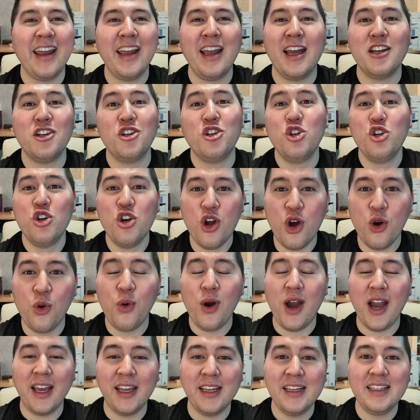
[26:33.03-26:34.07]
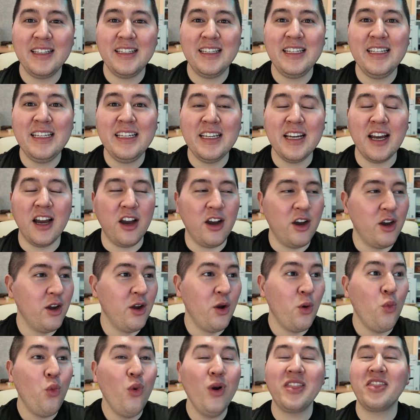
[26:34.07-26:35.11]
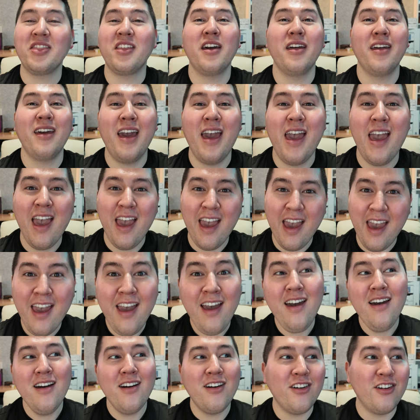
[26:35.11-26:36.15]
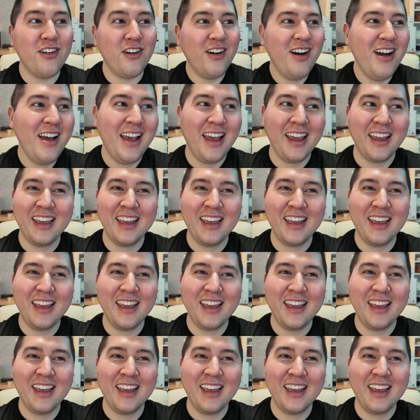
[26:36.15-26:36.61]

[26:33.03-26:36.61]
had no idea what the hell